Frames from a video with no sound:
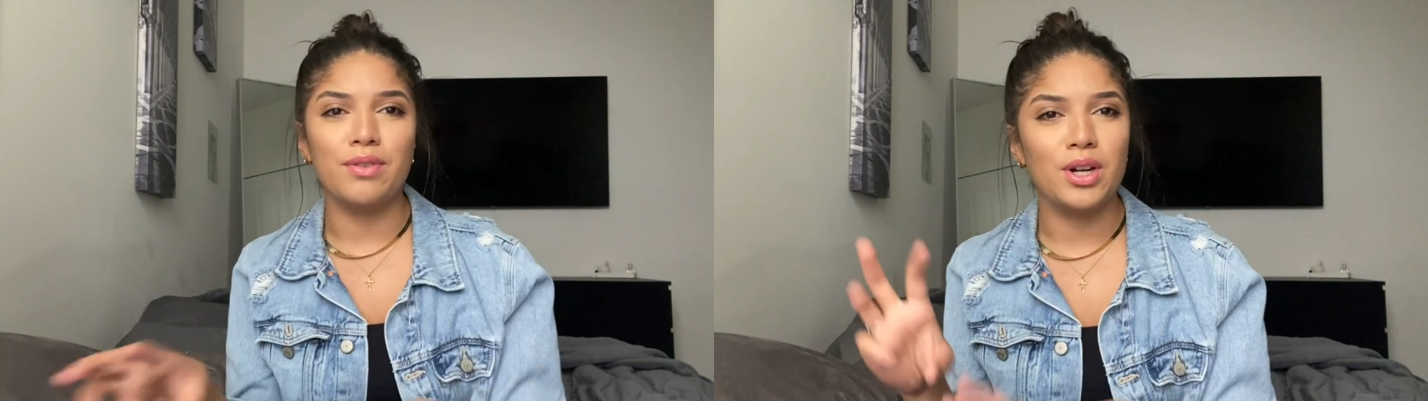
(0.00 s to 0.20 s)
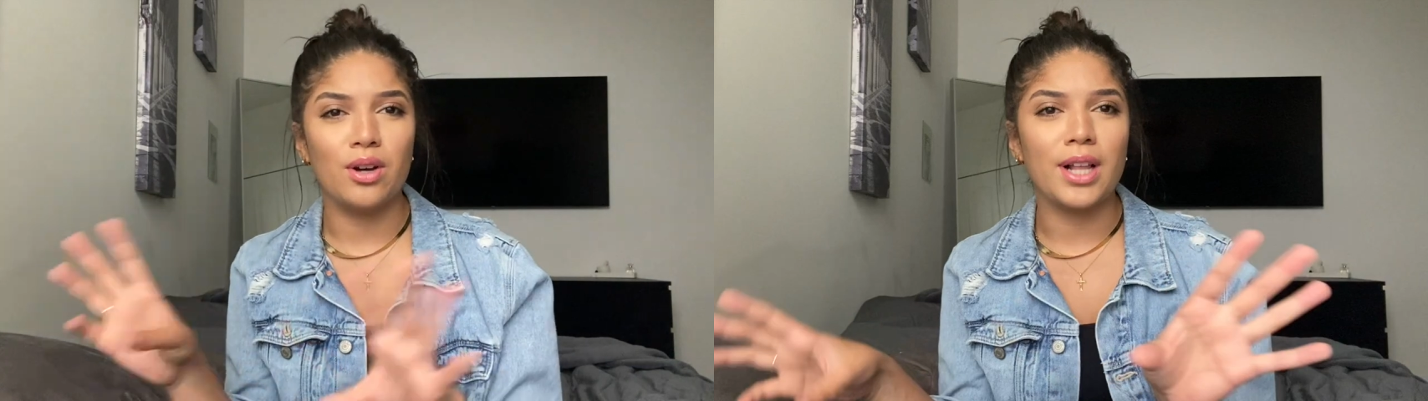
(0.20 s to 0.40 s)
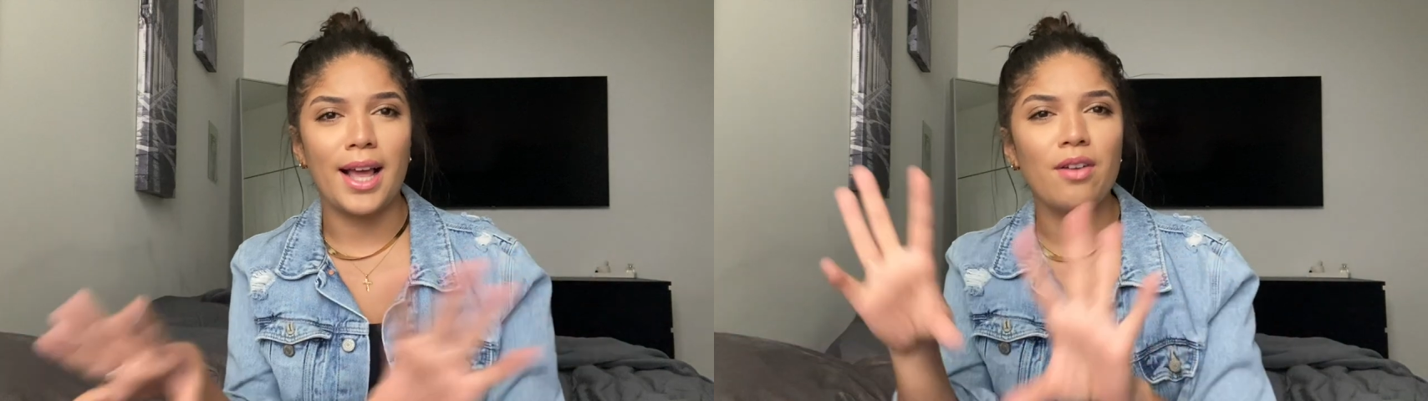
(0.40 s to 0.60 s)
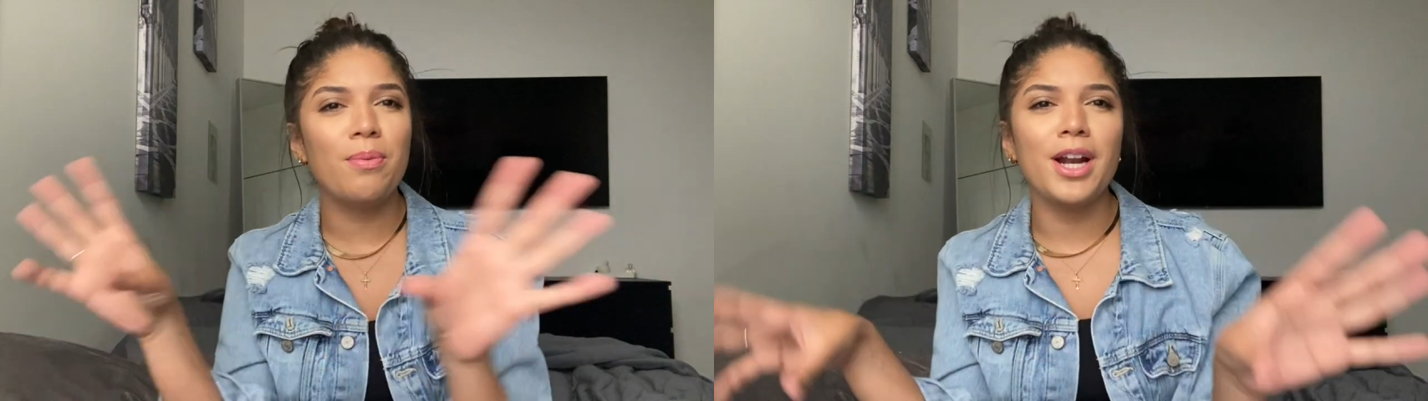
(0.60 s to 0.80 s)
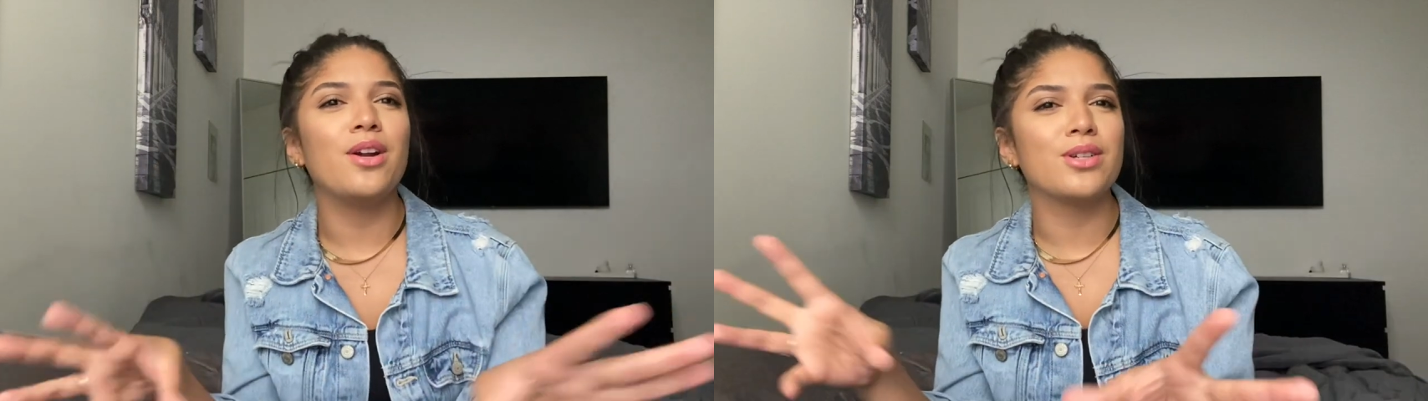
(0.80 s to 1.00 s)
you know, like
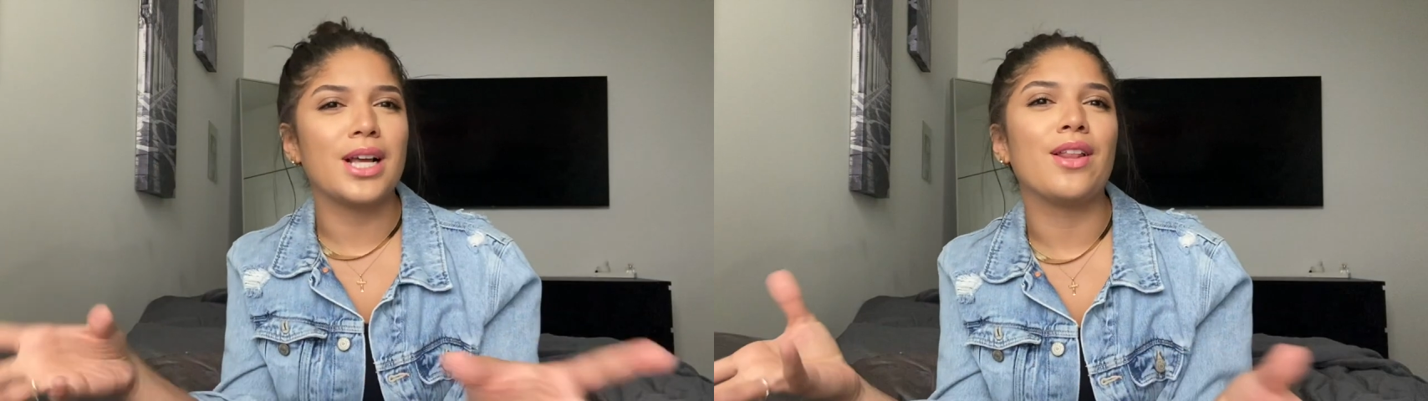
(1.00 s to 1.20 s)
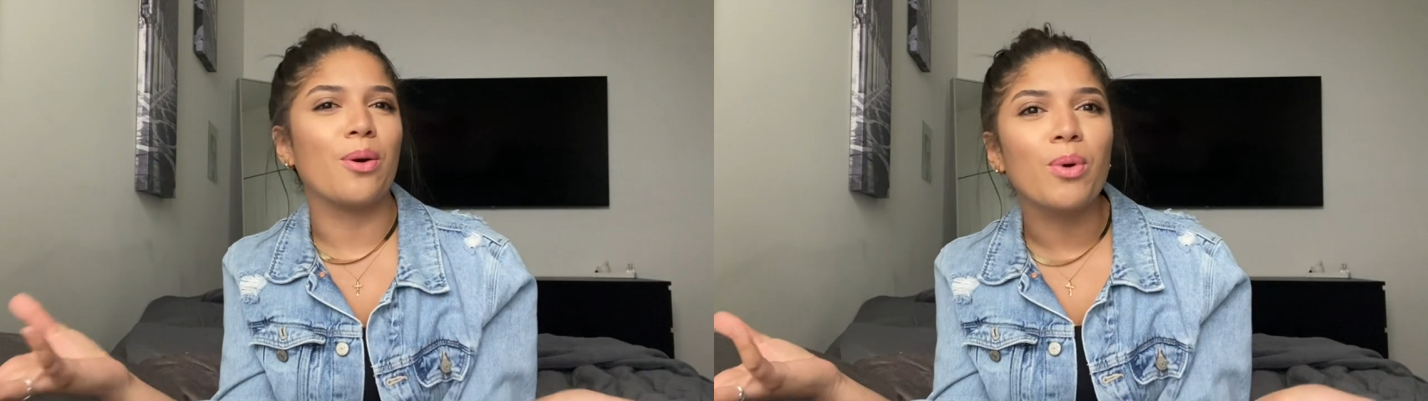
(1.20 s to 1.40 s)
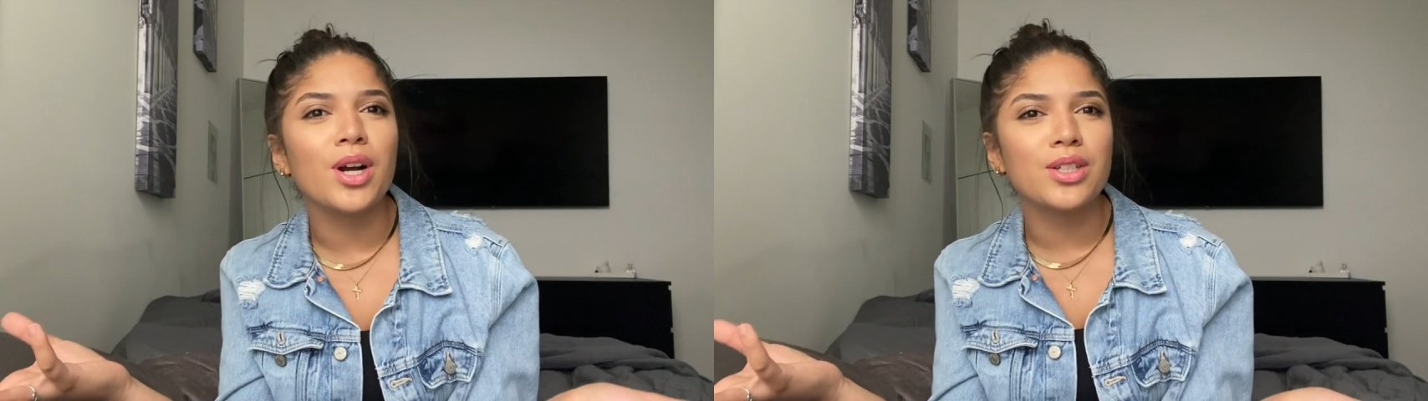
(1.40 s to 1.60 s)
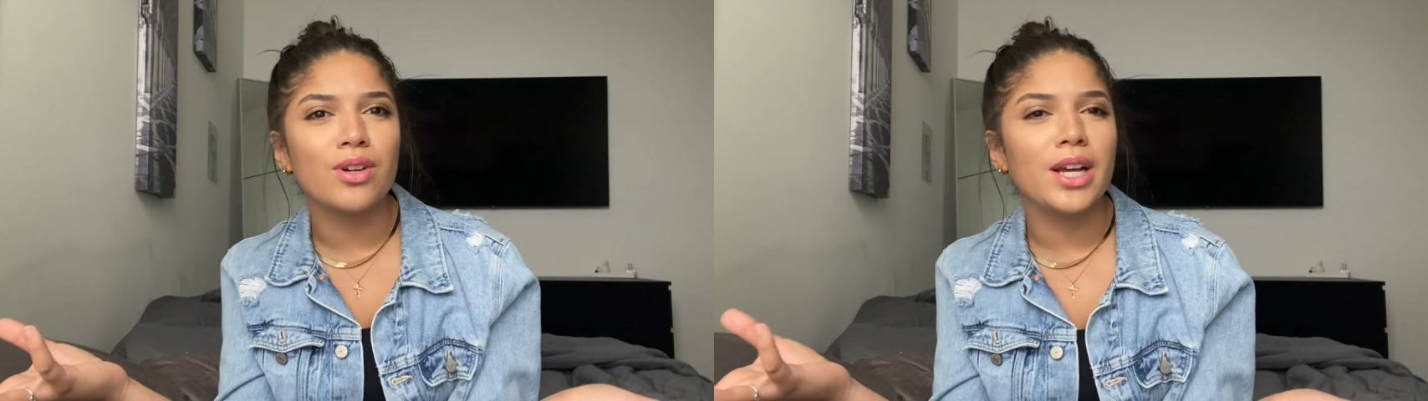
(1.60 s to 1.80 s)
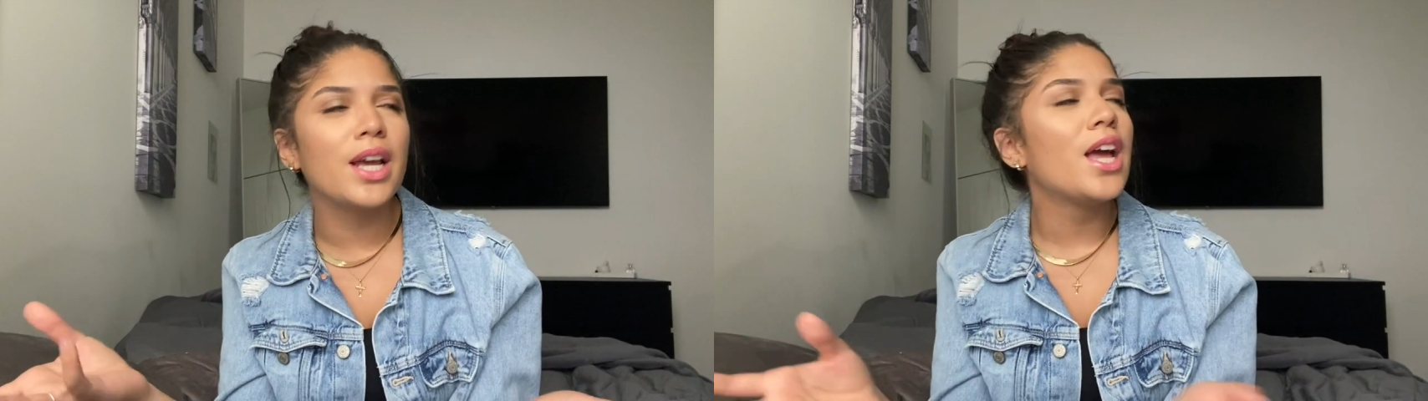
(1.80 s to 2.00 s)
everybody knows how that works,
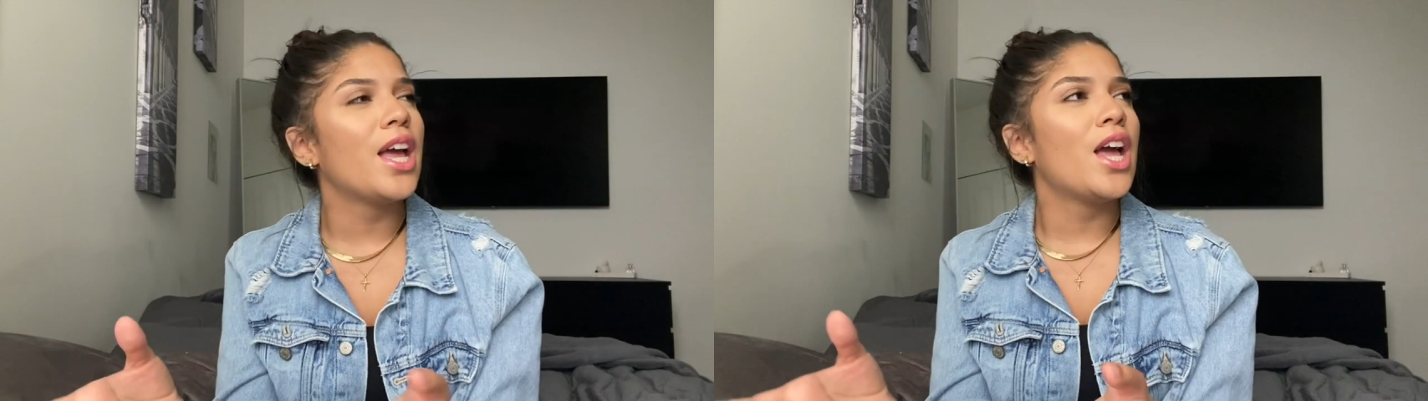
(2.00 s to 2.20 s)
right?